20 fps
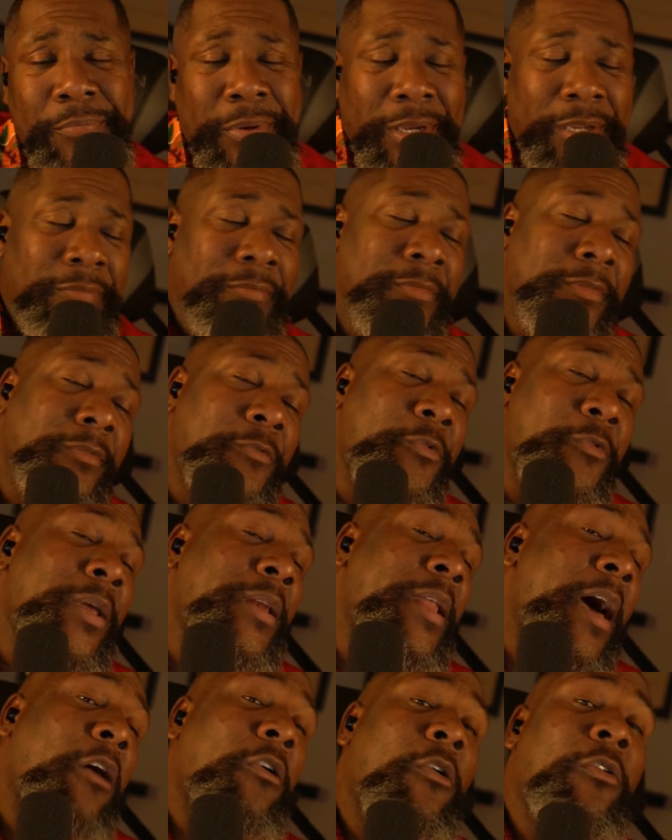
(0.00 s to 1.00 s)
But we're
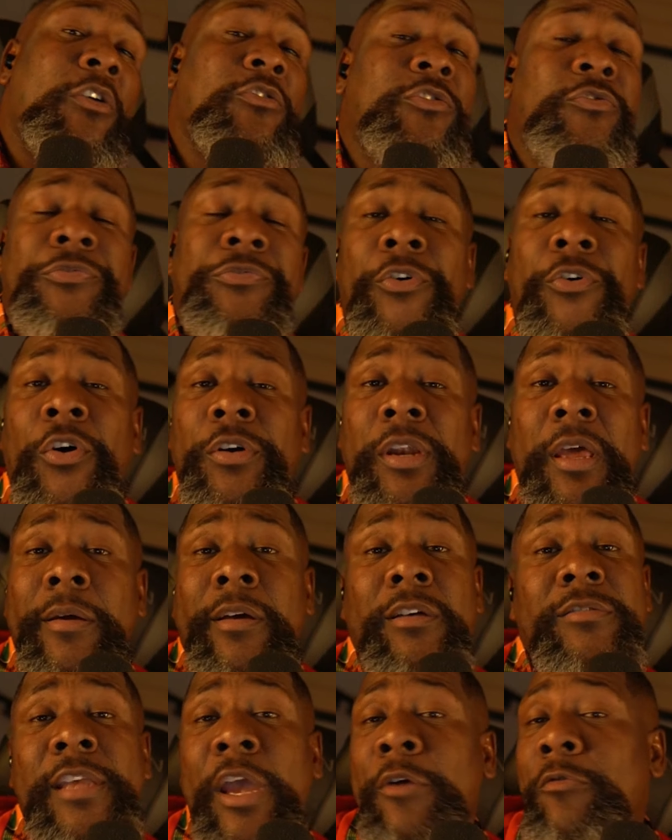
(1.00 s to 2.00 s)
not going to go too far on that
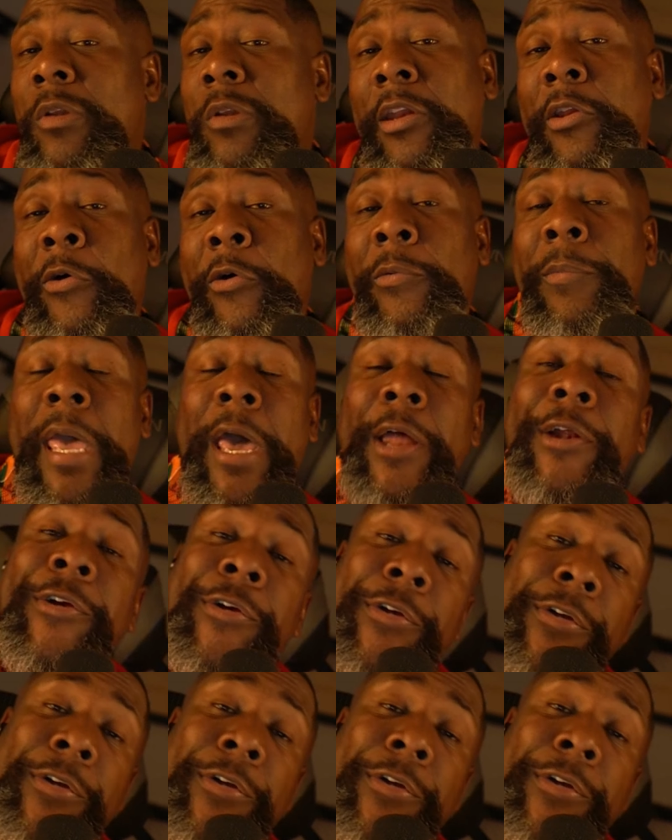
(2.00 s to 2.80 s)
because that really don't matter.